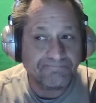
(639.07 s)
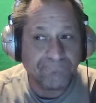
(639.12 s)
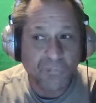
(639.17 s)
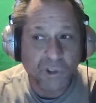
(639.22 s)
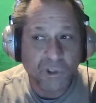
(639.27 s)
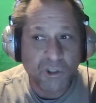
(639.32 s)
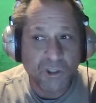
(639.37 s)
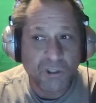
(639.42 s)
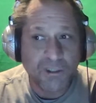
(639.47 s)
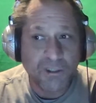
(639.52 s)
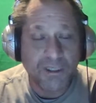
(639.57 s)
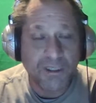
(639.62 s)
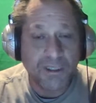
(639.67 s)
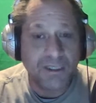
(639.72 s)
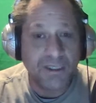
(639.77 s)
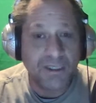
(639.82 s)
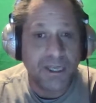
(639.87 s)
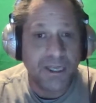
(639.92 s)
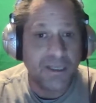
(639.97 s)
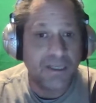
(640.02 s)
But
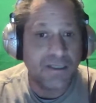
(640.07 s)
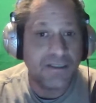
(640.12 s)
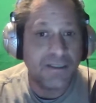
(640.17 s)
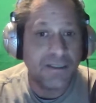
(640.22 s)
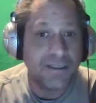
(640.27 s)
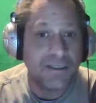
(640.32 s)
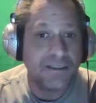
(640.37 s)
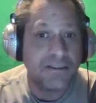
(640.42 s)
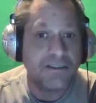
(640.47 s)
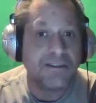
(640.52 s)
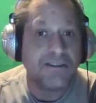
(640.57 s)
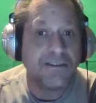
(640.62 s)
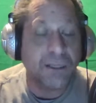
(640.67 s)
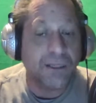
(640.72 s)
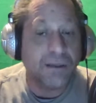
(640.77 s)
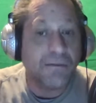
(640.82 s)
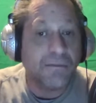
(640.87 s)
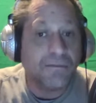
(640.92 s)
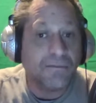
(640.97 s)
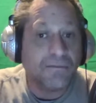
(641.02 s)
it
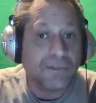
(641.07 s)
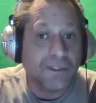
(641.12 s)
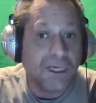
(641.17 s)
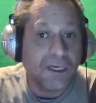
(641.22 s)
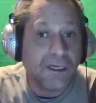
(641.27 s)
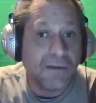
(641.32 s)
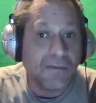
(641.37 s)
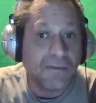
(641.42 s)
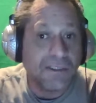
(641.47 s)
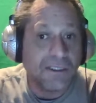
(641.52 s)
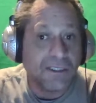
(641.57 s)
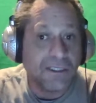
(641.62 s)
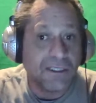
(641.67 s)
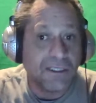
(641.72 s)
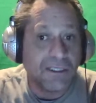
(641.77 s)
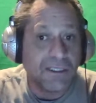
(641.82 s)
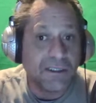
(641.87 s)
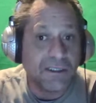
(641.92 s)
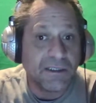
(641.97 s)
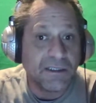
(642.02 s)
sometimes it
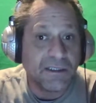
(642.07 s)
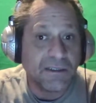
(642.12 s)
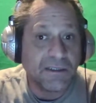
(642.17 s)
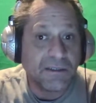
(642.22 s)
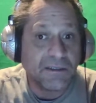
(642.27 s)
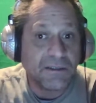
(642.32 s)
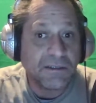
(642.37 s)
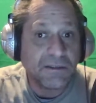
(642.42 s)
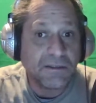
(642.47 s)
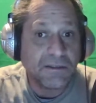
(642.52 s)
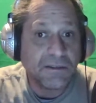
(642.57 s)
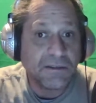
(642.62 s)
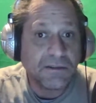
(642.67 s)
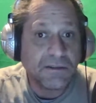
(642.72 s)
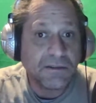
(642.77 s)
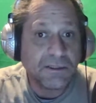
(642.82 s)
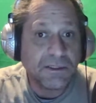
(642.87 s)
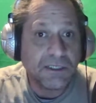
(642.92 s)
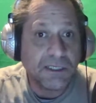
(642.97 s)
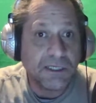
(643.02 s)
is.
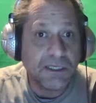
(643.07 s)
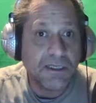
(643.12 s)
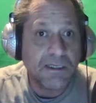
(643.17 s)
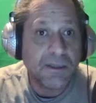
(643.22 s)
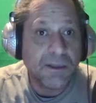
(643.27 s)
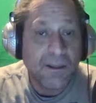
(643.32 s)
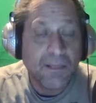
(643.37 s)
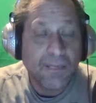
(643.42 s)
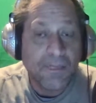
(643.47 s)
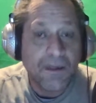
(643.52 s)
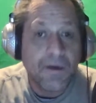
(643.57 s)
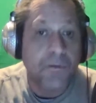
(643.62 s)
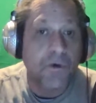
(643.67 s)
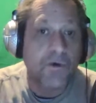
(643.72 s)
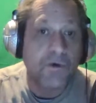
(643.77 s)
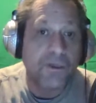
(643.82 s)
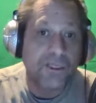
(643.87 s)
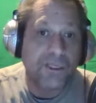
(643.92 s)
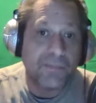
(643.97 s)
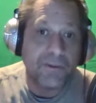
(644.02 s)
Okay. It
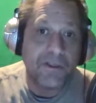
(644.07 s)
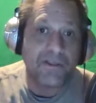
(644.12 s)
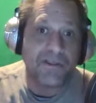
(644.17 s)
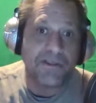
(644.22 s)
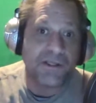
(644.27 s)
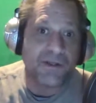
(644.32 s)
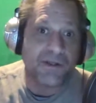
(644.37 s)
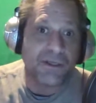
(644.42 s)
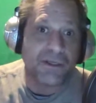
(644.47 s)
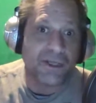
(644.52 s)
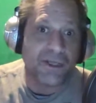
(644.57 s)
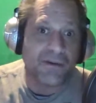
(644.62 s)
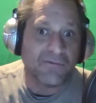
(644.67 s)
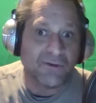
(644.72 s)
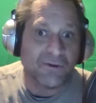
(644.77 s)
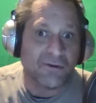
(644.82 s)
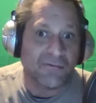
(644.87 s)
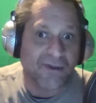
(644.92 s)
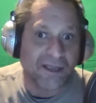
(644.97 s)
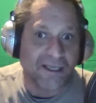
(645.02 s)
really depends on the
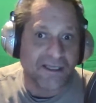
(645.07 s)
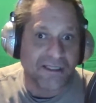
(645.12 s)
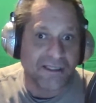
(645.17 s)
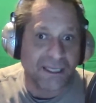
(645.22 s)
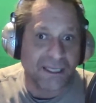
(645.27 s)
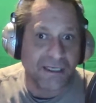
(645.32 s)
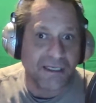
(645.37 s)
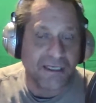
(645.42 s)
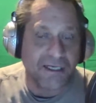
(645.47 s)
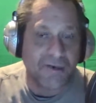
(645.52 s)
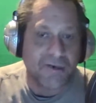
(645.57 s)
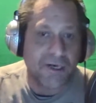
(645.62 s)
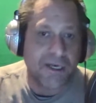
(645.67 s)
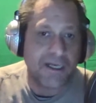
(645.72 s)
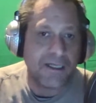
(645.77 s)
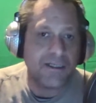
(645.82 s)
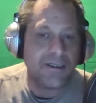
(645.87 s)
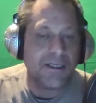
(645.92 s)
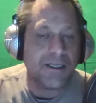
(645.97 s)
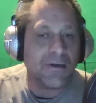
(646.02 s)
level of anxiety,
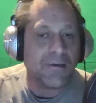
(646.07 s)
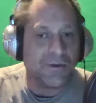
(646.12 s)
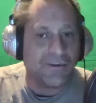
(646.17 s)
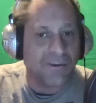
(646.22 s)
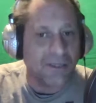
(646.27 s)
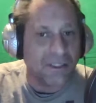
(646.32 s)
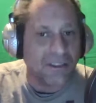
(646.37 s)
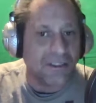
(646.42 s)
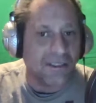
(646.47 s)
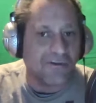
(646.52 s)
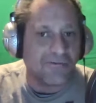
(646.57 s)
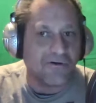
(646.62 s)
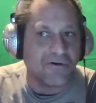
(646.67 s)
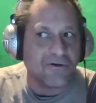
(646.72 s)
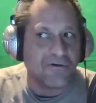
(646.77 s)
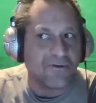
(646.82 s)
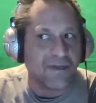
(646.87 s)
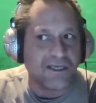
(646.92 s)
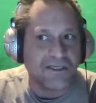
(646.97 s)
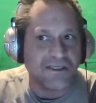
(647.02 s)
right? Like with this
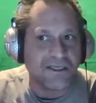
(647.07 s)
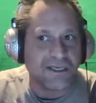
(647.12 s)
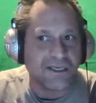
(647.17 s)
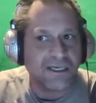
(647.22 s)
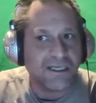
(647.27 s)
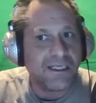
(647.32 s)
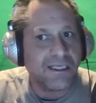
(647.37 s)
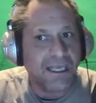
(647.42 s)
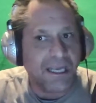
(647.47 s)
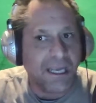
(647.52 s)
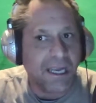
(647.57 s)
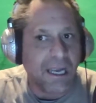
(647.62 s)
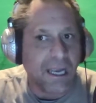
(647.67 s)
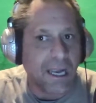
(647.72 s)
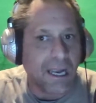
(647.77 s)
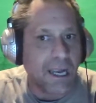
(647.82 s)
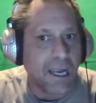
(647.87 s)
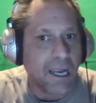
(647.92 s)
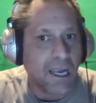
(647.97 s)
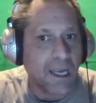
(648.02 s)
level of anxiety,
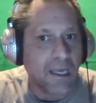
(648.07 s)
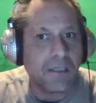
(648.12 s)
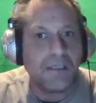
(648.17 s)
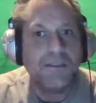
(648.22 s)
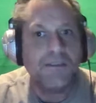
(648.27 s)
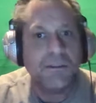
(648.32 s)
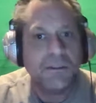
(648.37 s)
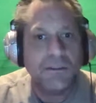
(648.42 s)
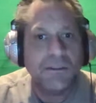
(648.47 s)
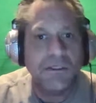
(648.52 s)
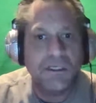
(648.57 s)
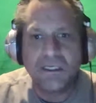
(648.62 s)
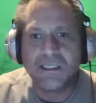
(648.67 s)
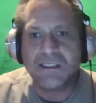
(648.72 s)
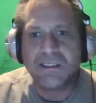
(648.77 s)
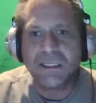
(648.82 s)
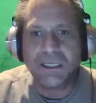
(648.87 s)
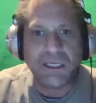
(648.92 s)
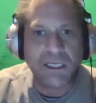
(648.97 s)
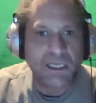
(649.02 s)
yeah,
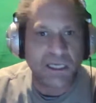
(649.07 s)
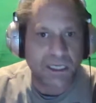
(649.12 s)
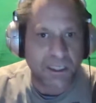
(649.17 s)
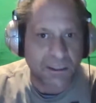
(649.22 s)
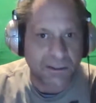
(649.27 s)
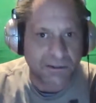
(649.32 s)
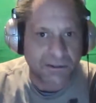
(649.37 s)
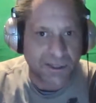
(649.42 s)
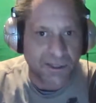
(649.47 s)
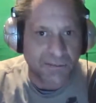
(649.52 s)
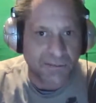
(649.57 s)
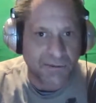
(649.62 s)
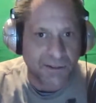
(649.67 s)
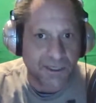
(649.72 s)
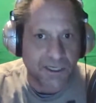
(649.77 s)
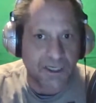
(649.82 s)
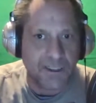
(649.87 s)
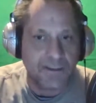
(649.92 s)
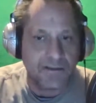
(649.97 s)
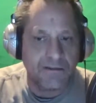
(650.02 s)
I think I can dump
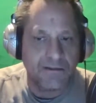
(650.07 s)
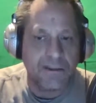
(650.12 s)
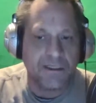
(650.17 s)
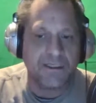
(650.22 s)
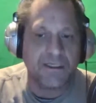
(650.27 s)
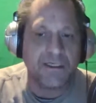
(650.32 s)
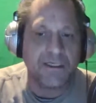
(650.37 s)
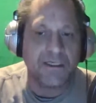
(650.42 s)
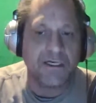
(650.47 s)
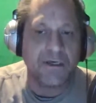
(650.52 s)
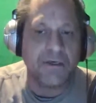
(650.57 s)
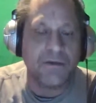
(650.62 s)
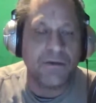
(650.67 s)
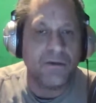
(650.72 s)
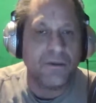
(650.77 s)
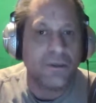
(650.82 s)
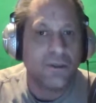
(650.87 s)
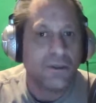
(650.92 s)
that, let it go,